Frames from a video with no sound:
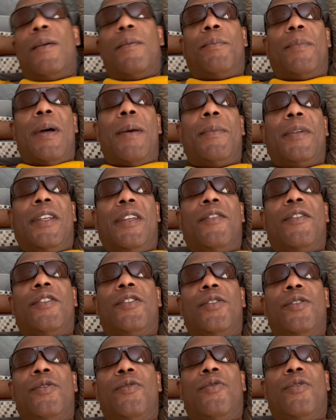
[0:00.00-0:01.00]
But I'm gonna give it
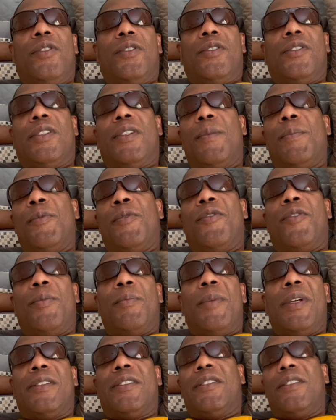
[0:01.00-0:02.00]
to you real simple from
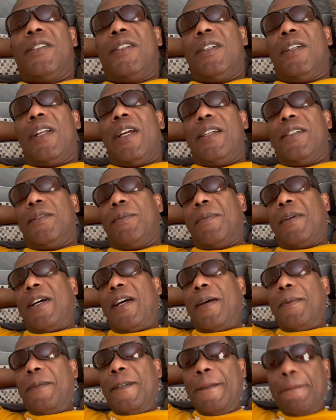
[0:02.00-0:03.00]
Messenger Elijah
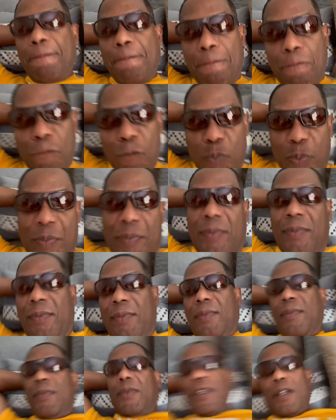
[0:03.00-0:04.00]
Muhammad.
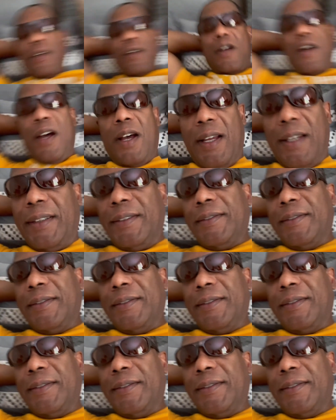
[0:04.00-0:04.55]
All right.